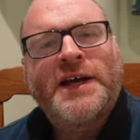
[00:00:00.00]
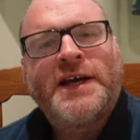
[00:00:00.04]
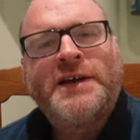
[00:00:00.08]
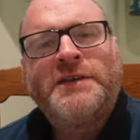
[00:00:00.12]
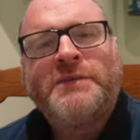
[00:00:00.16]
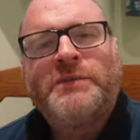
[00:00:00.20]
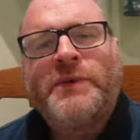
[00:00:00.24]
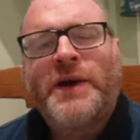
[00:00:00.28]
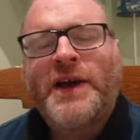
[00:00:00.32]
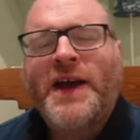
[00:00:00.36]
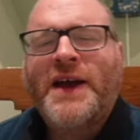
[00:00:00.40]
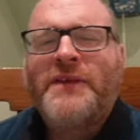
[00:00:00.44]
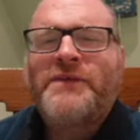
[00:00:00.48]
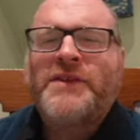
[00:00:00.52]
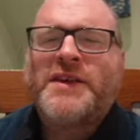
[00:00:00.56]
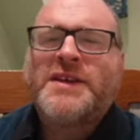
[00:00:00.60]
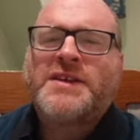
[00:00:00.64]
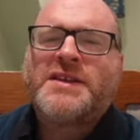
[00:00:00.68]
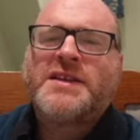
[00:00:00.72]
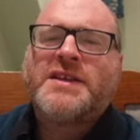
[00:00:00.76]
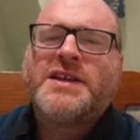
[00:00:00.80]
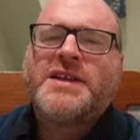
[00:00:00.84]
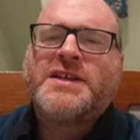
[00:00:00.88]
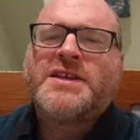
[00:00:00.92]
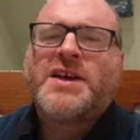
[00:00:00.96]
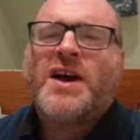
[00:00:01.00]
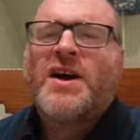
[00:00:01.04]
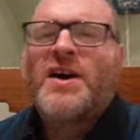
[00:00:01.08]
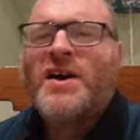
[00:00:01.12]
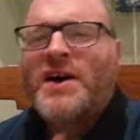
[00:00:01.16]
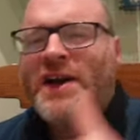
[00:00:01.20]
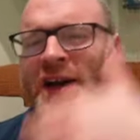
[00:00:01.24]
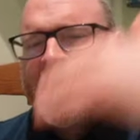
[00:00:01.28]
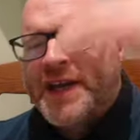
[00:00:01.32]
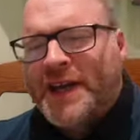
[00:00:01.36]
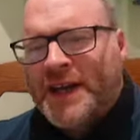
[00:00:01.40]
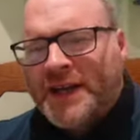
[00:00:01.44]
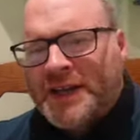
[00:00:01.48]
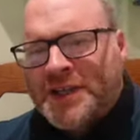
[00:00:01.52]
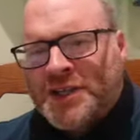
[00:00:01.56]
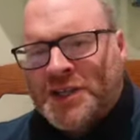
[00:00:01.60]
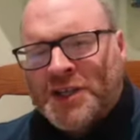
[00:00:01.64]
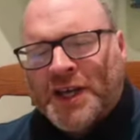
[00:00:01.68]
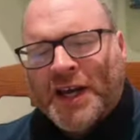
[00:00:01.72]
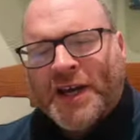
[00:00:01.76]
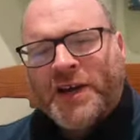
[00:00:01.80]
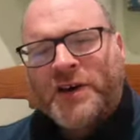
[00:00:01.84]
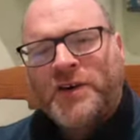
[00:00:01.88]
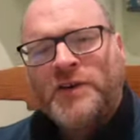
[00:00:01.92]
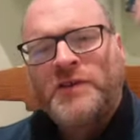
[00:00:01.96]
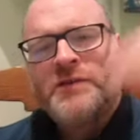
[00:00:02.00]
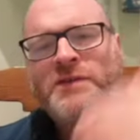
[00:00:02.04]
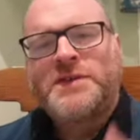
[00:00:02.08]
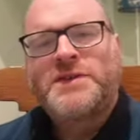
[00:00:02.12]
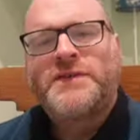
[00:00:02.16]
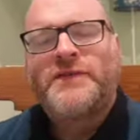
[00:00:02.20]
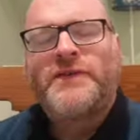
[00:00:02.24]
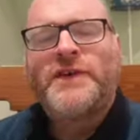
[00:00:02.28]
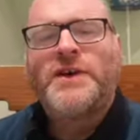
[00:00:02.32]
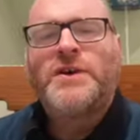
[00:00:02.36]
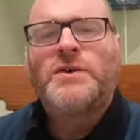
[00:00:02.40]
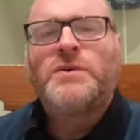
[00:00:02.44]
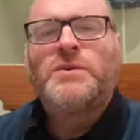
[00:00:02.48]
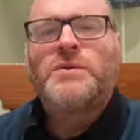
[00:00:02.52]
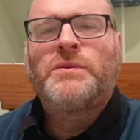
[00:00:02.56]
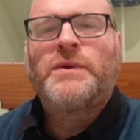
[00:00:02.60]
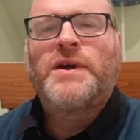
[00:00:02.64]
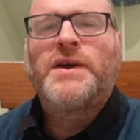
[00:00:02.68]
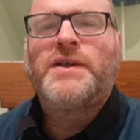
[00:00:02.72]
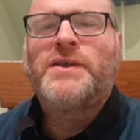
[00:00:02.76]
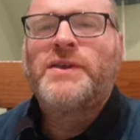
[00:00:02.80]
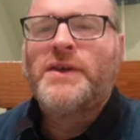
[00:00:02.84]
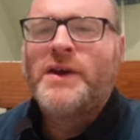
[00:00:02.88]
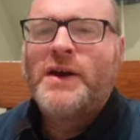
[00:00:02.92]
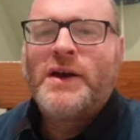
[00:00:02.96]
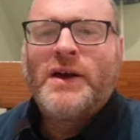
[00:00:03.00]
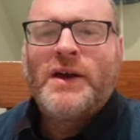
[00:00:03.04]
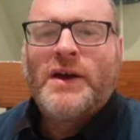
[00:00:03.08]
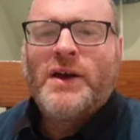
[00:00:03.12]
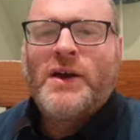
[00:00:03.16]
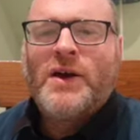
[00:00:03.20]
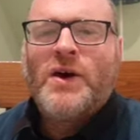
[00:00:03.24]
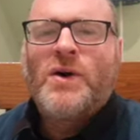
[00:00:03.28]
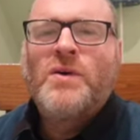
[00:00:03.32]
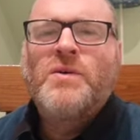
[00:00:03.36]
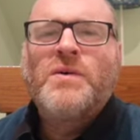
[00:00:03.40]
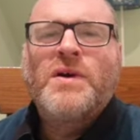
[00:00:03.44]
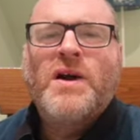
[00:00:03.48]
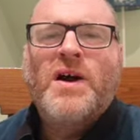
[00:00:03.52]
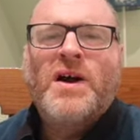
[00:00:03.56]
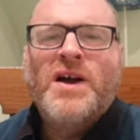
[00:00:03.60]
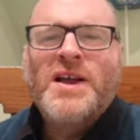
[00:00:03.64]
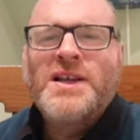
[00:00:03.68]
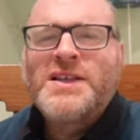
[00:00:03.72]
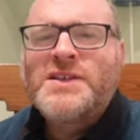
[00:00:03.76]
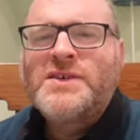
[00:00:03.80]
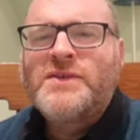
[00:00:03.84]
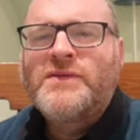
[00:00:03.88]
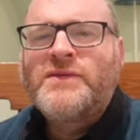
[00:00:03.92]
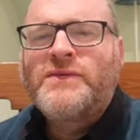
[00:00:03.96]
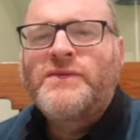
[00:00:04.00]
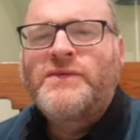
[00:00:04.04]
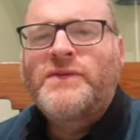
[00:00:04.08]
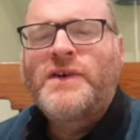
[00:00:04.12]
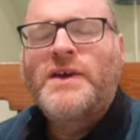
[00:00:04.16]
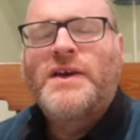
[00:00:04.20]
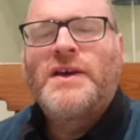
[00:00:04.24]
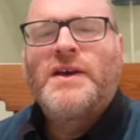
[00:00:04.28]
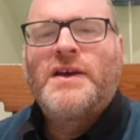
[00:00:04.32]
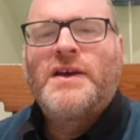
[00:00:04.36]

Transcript: and we have these high shelves filled with all kinds of